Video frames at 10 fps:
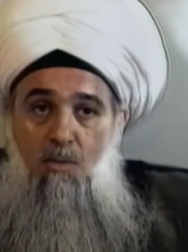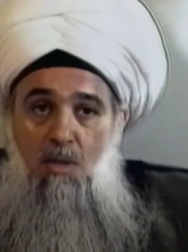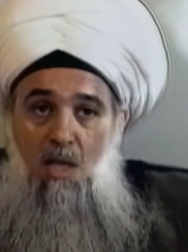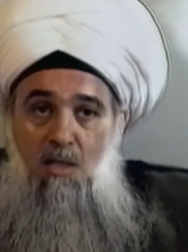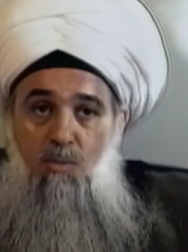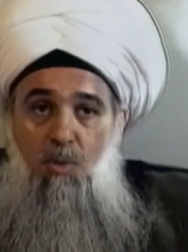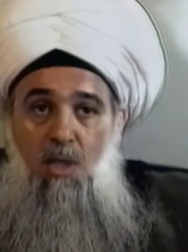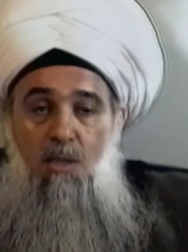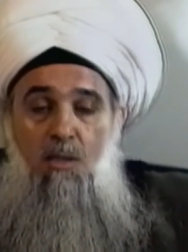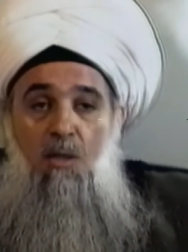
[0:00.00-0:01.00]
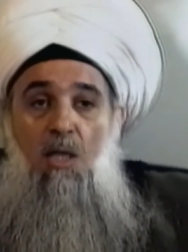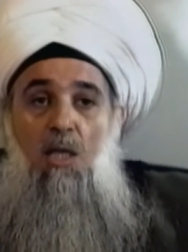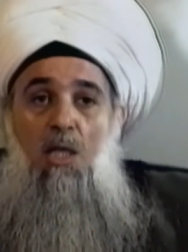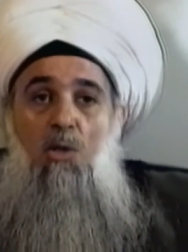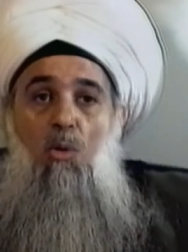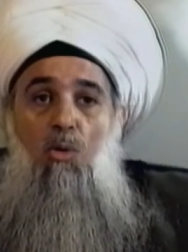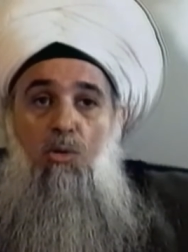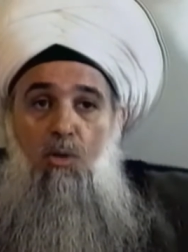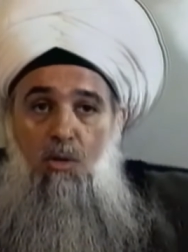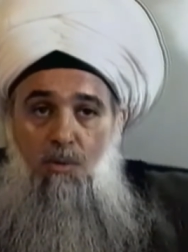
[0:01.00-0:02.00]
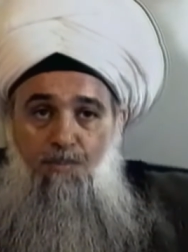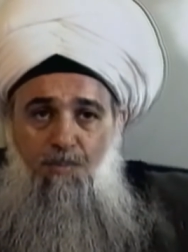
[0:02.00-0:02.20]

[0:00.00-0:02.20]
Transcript: their spirits in order